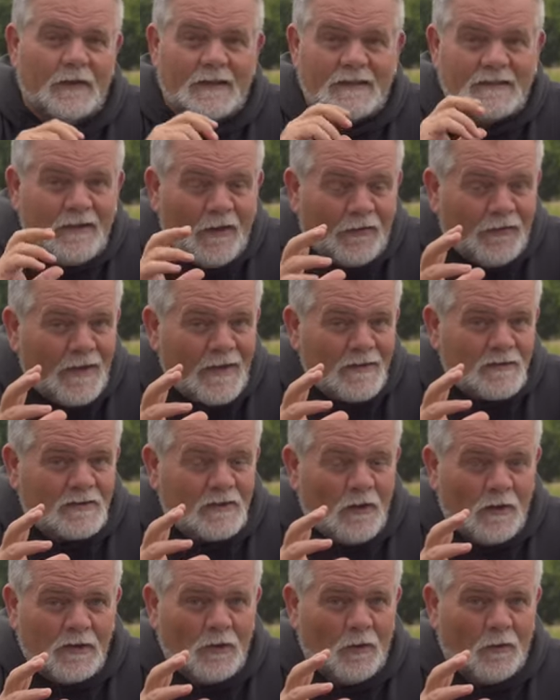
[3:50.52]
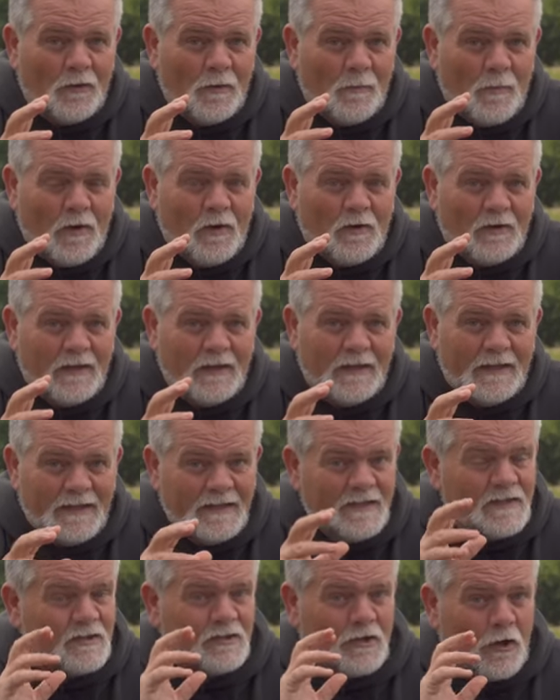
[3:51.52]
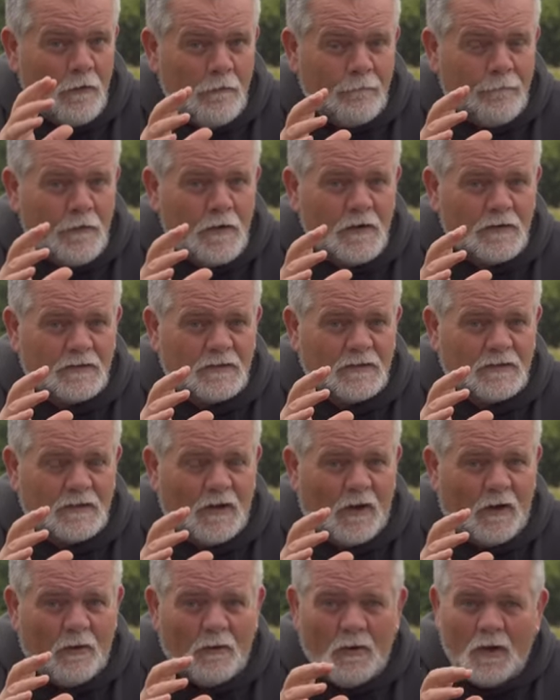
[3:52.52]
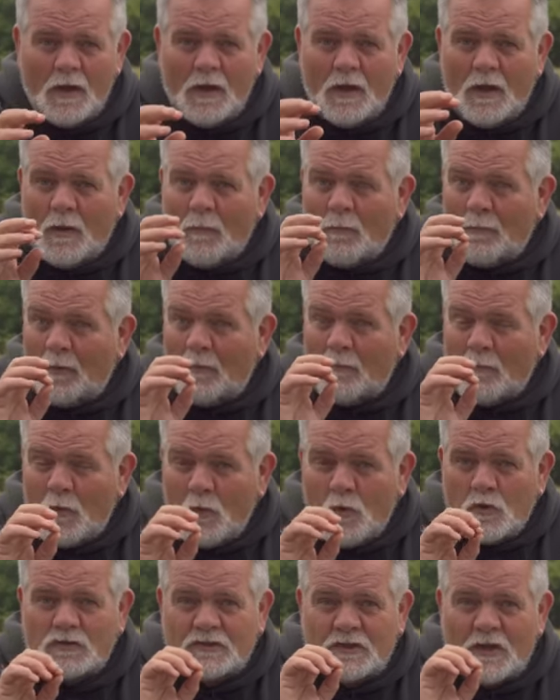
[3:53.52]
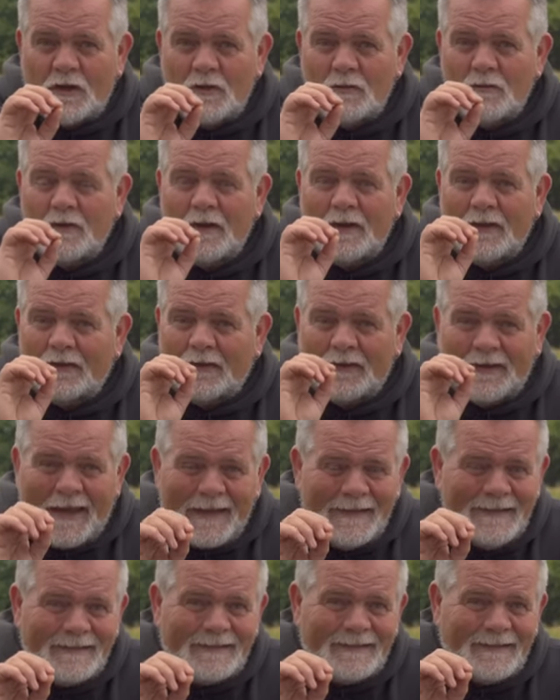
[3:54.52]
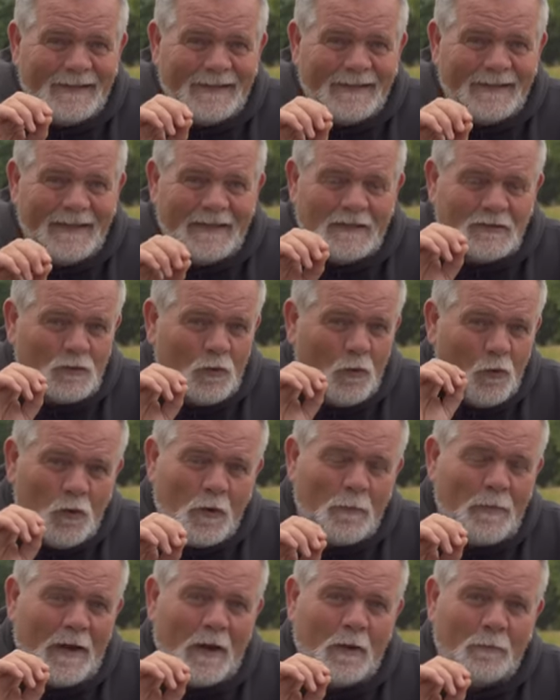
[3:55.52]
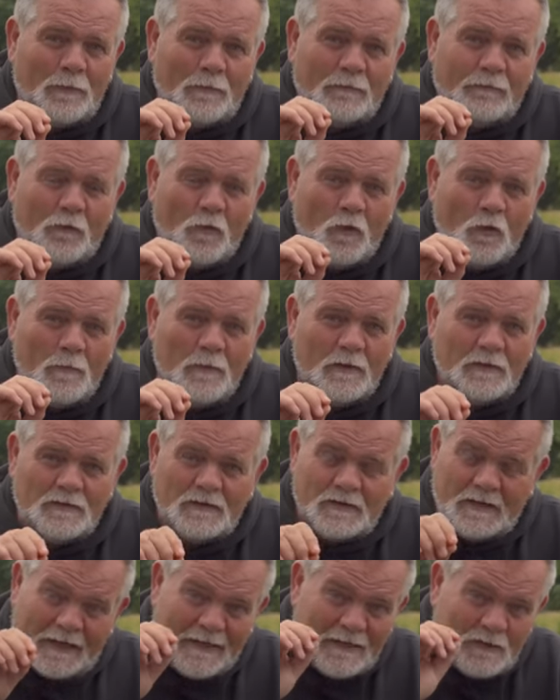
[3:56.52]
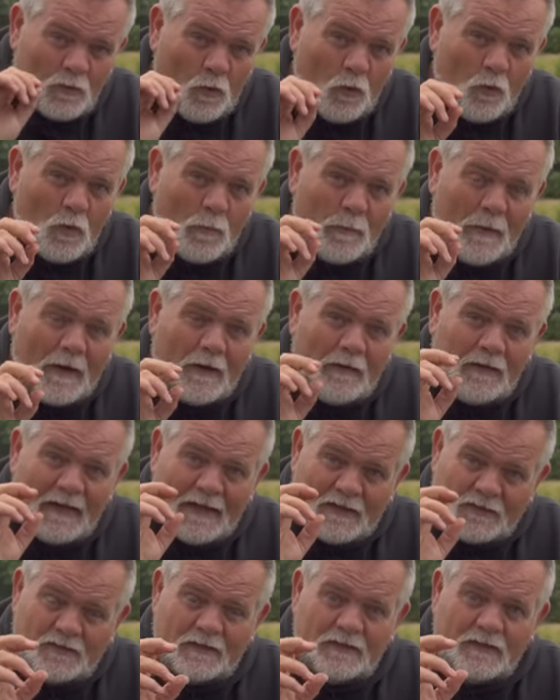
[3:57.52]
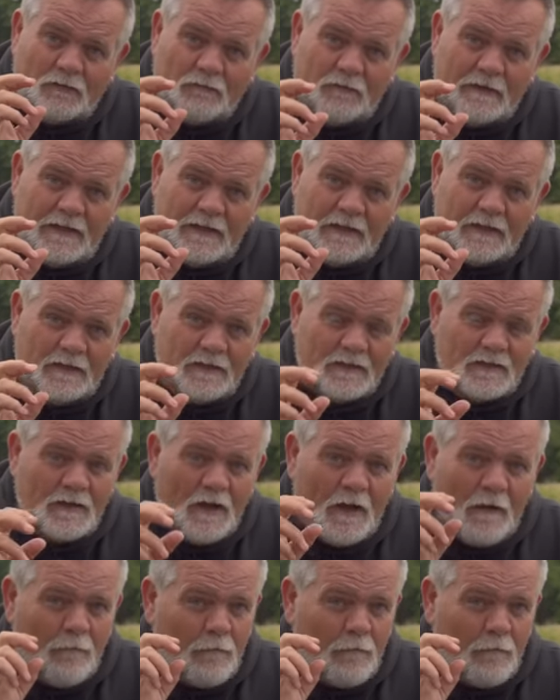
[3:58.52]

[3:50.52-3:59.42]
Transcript: There's nothing else like it on the market. It is so versatile, but more so than anything, it's all about performance and it's all about the actual ingredients.